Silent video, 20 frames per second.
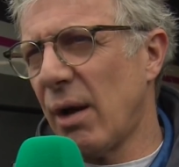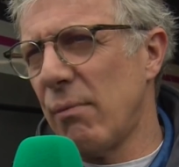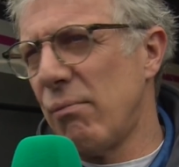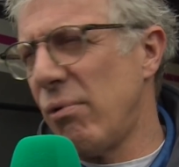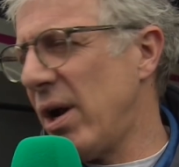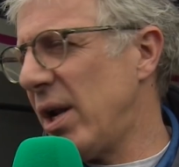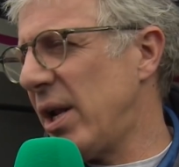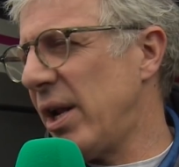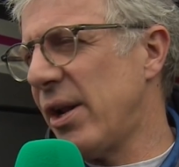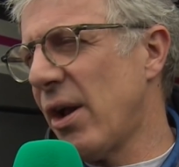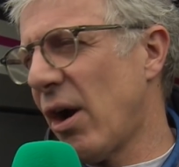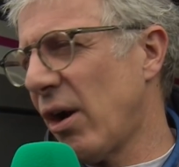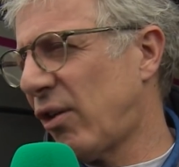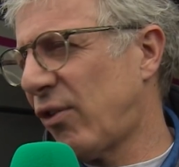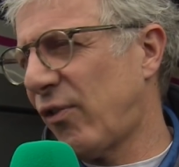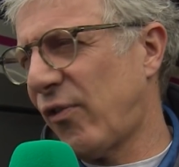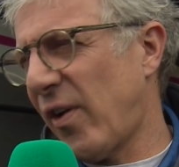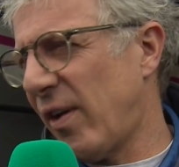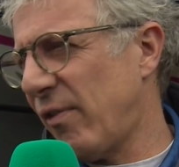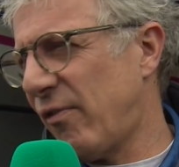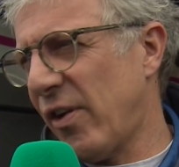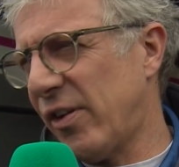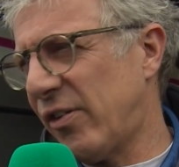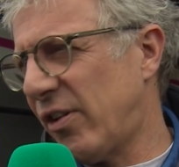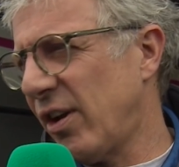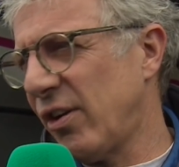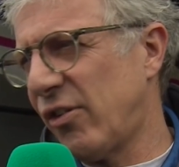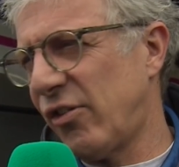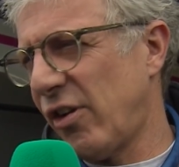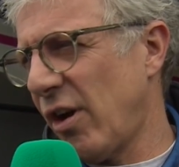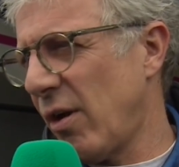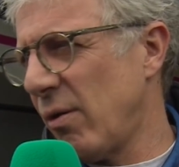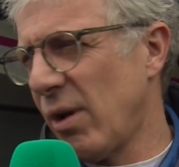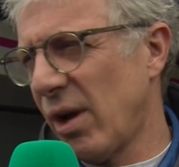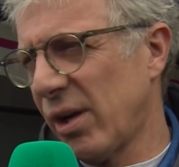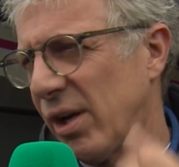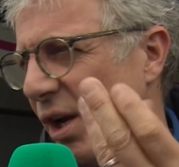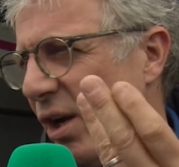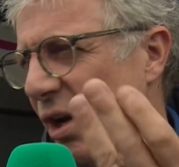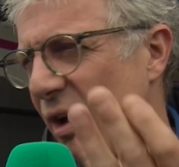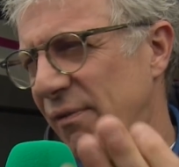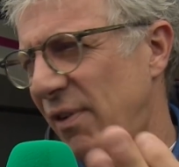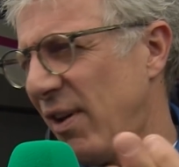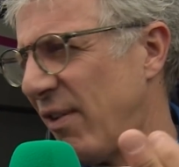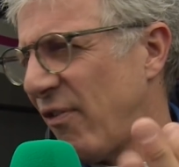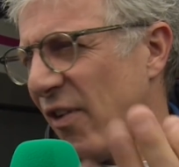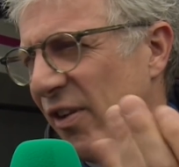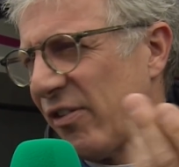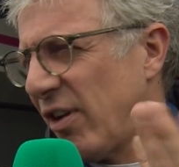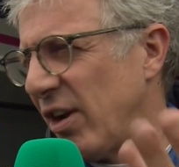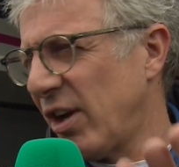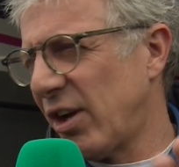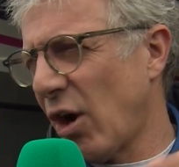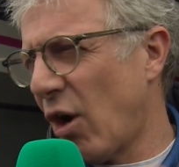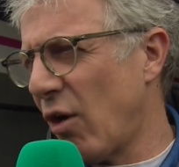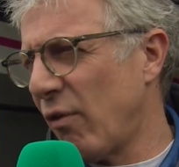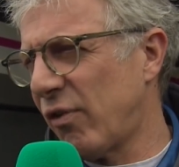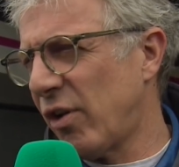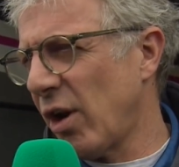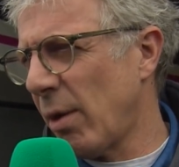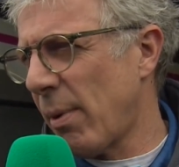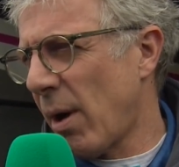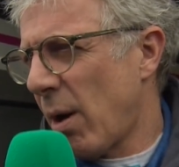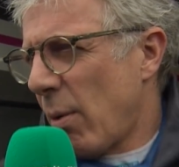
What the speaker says: a really nice fitting shoe, like a lovely fitting golf club.